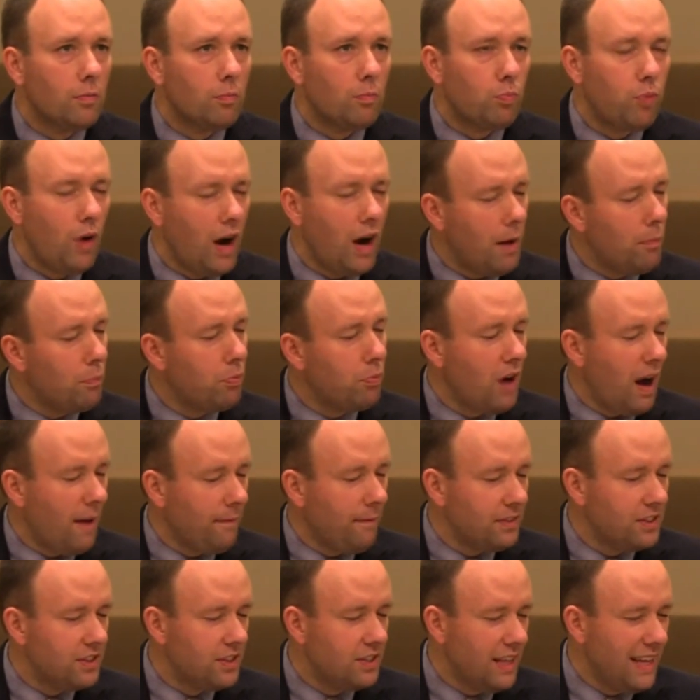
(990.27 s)
prayer and
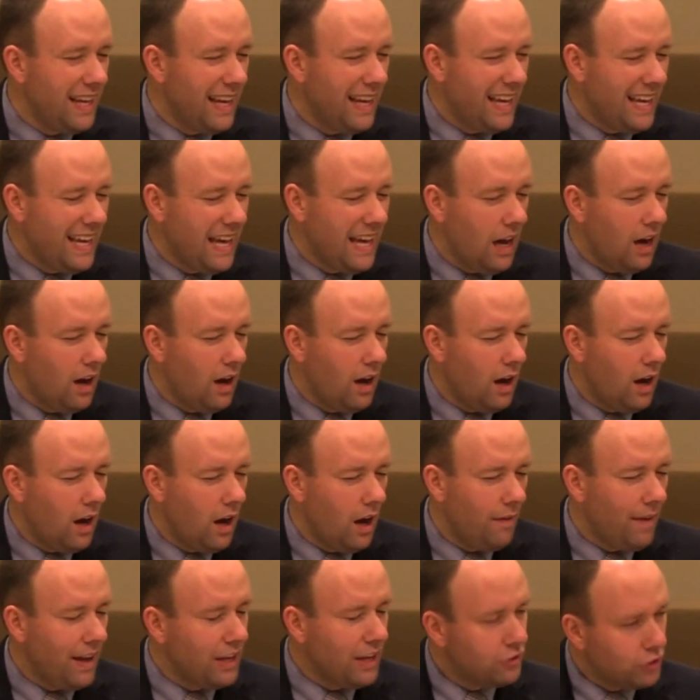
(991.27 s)
prophecy
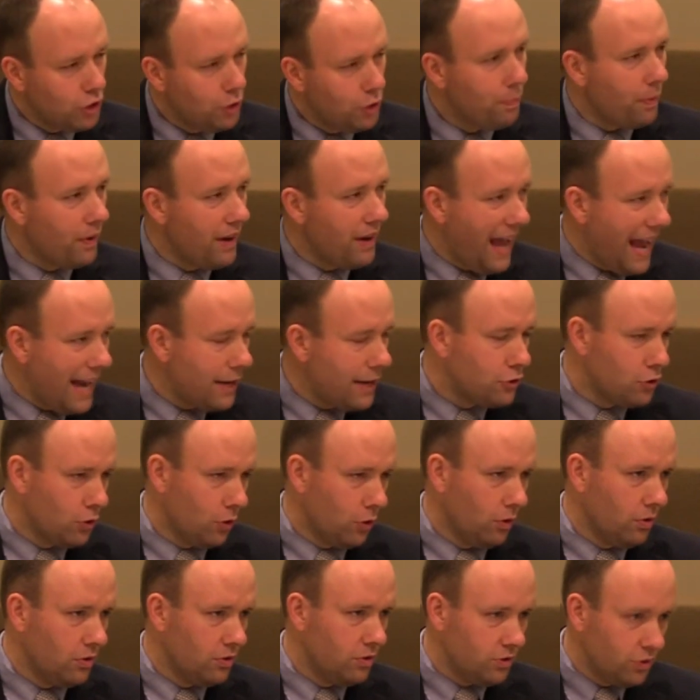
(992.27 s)
of a
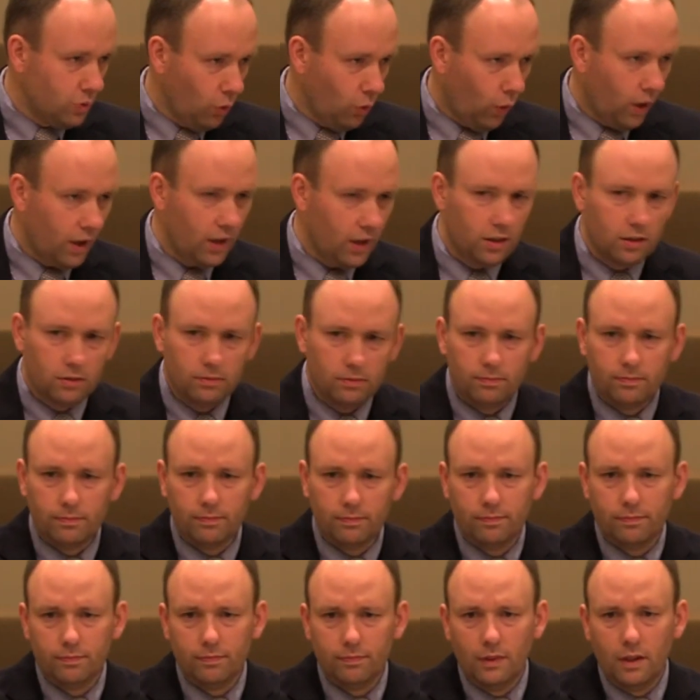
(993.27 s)
supernatural sort.
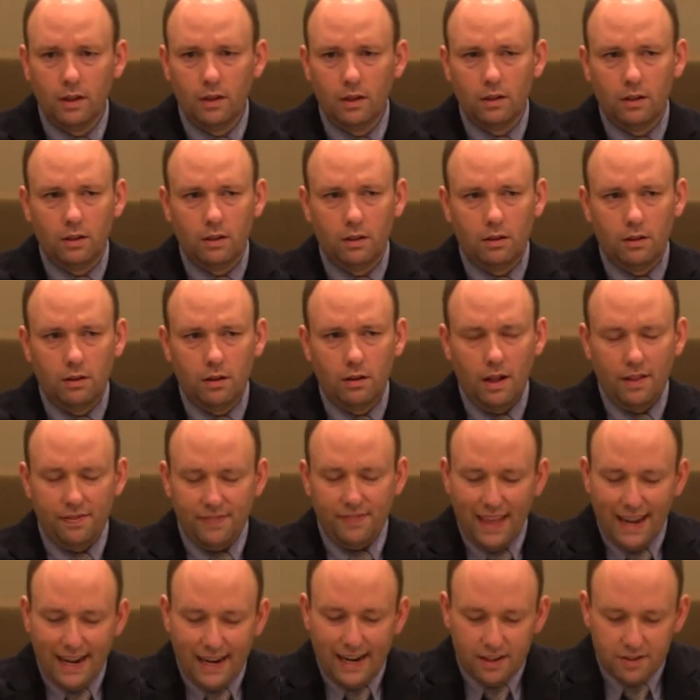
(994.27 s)

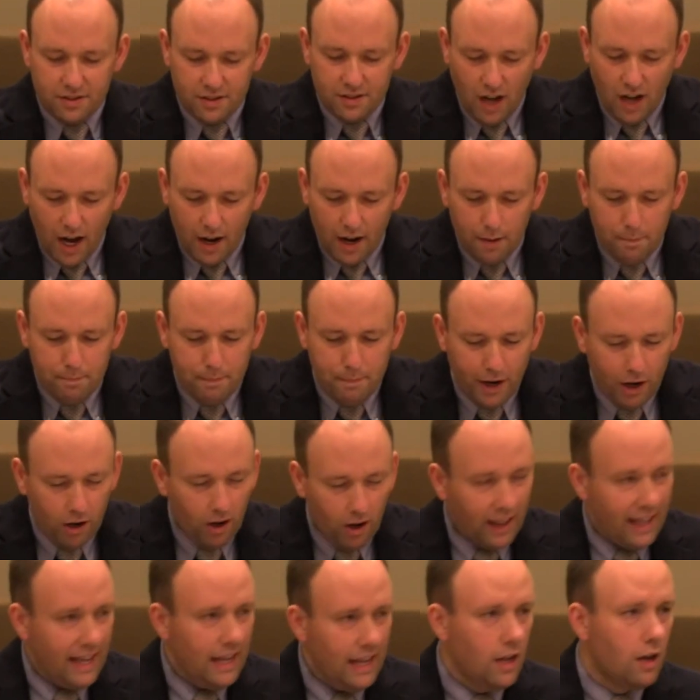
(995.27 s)
That it is not
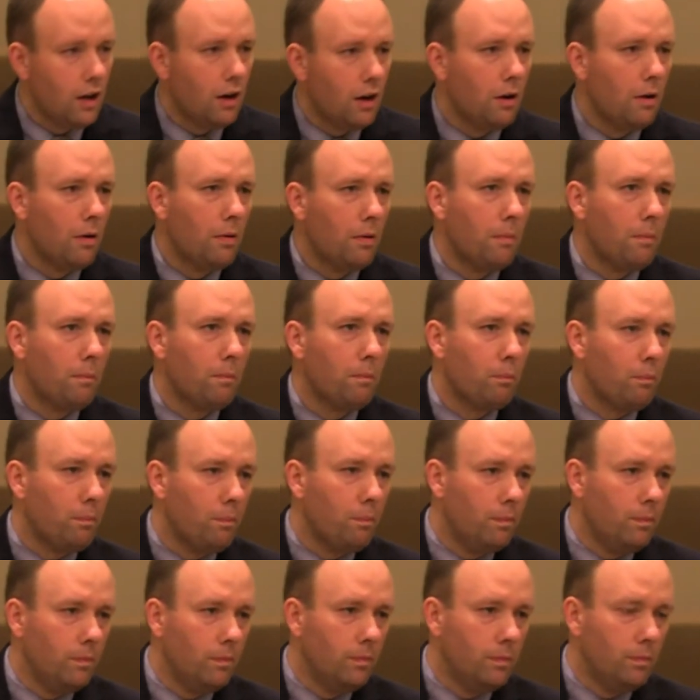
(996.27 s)
merely
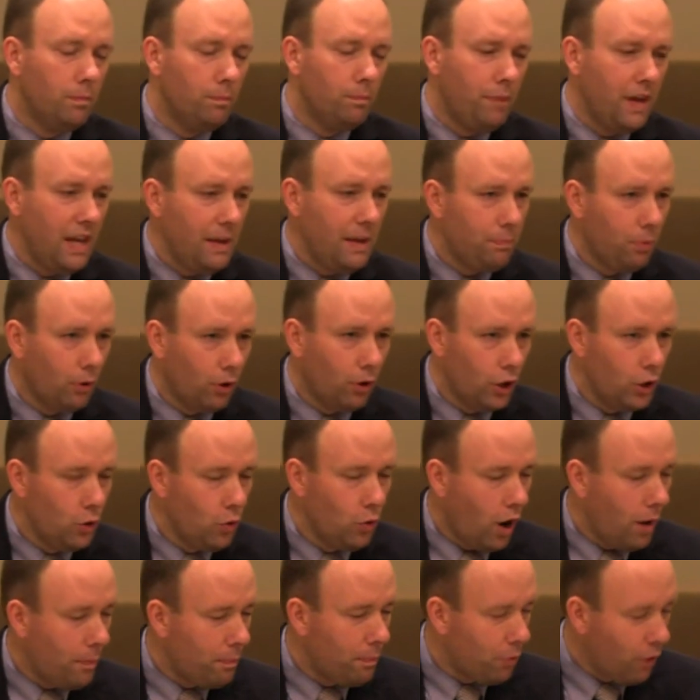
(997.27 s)
people who
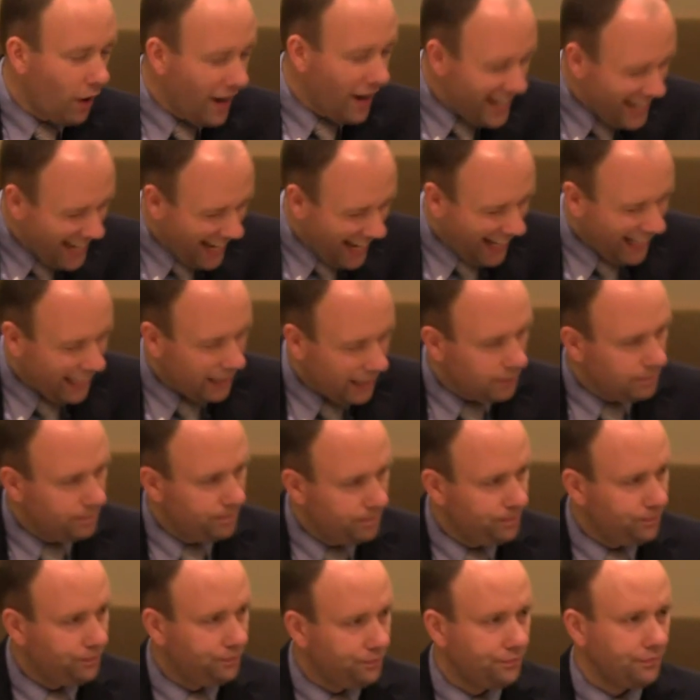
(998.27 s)
are praying
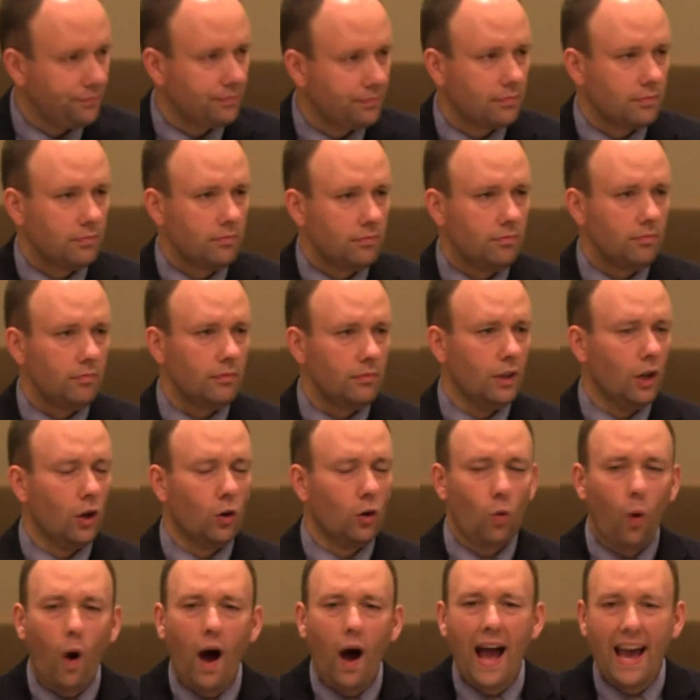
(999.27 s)

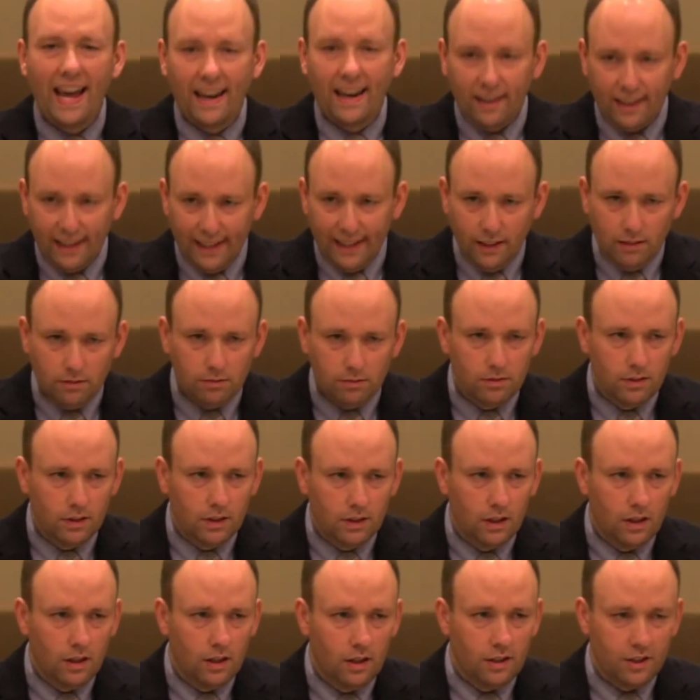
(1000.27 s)
quietly
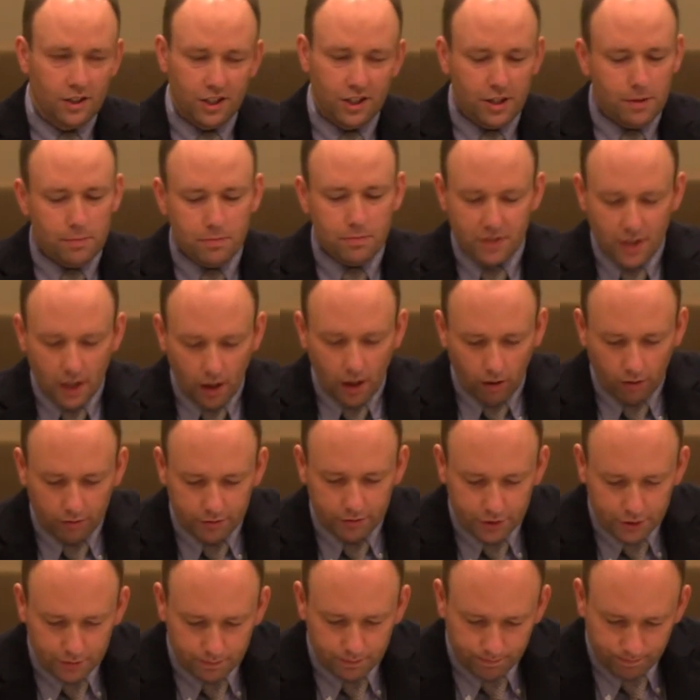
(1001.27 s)
to
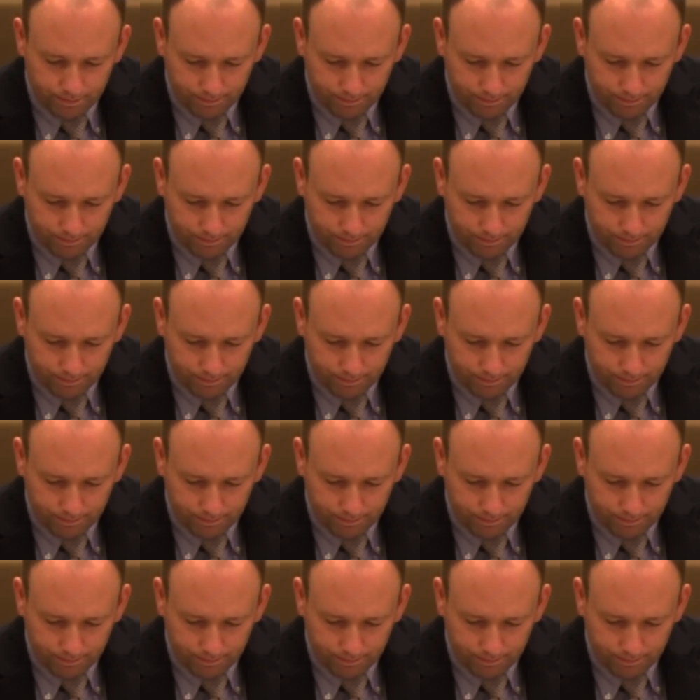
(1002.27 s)
themselves.